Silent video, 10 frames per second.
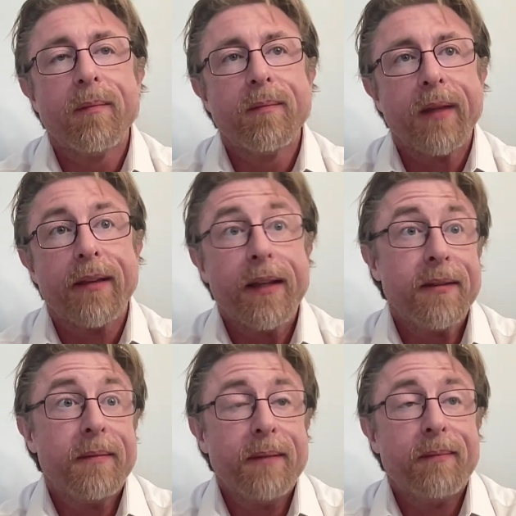that, the,
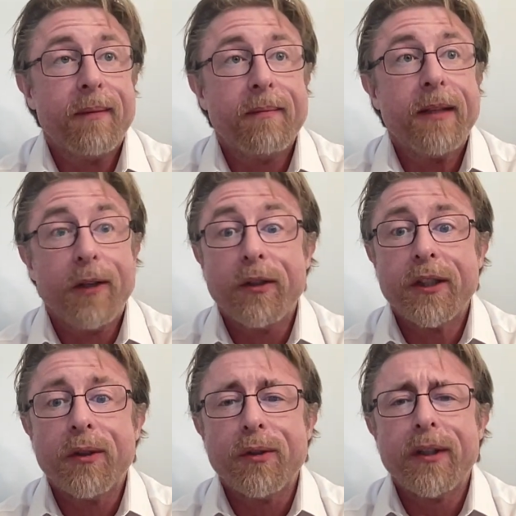that your
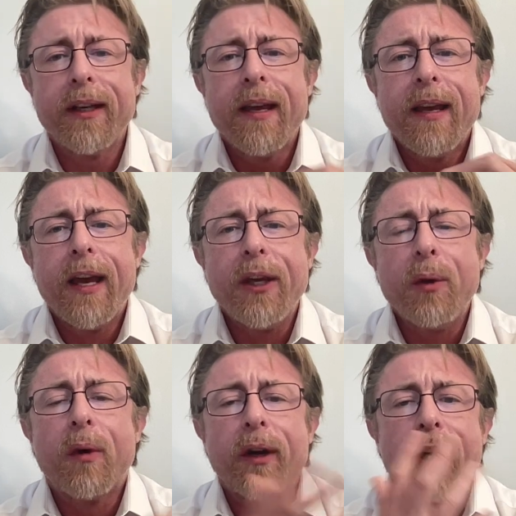children and
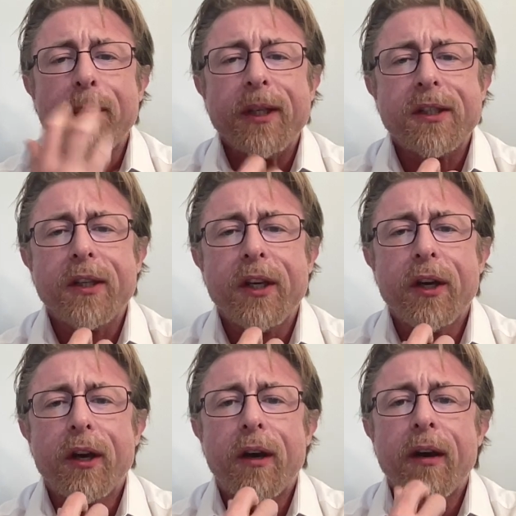you are going to be
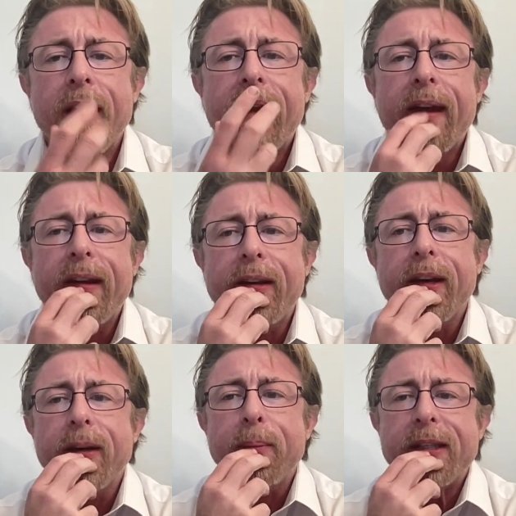secure and you're
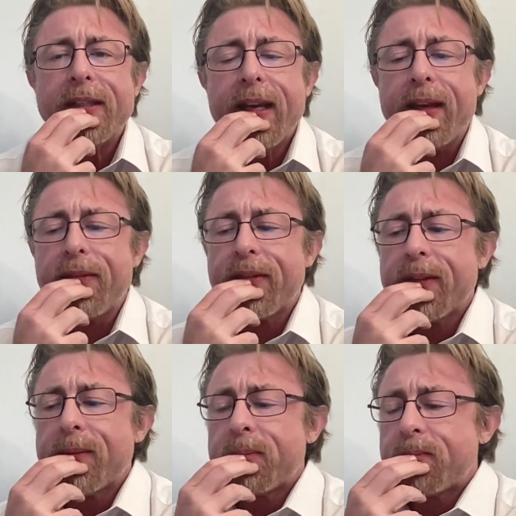going to be
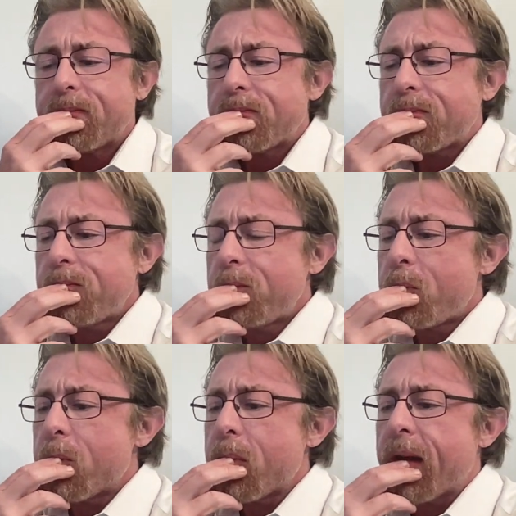safe
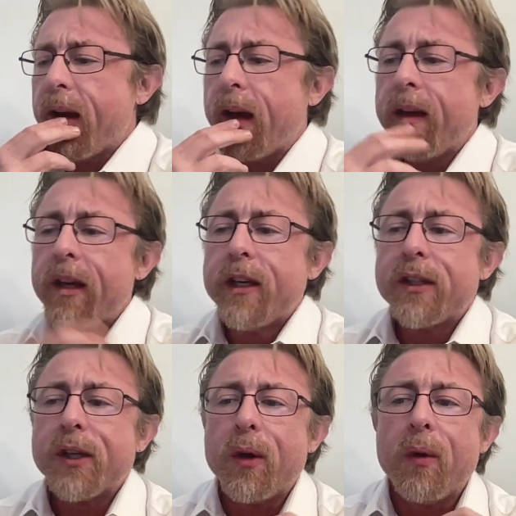uh,
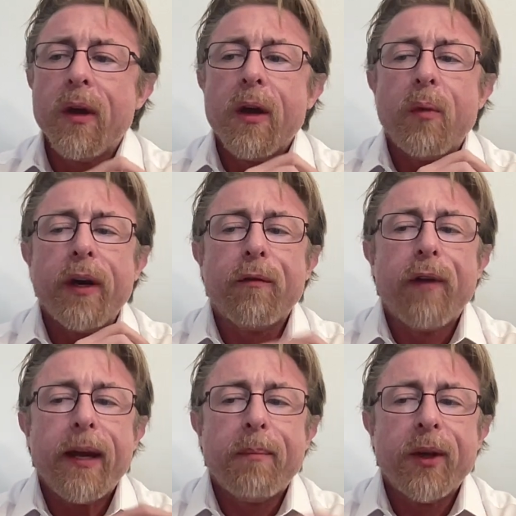so when
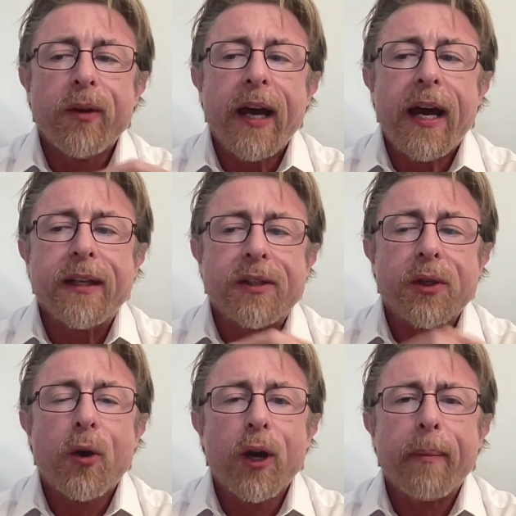red pill guys
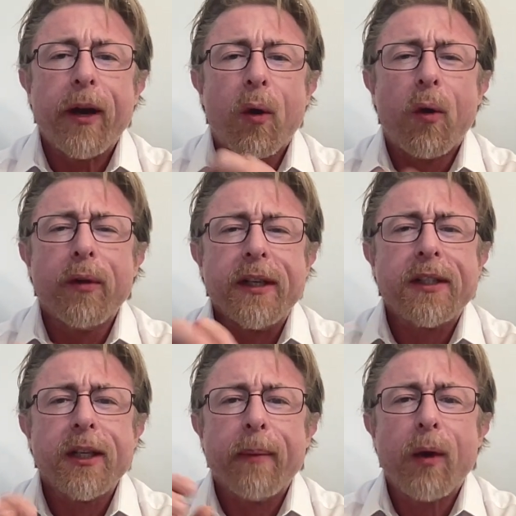talk about all
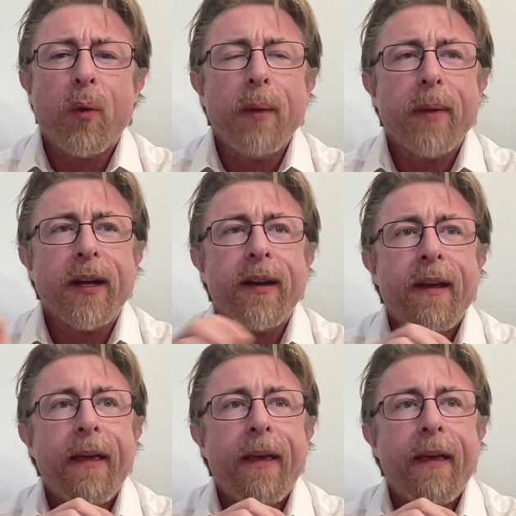these things about women,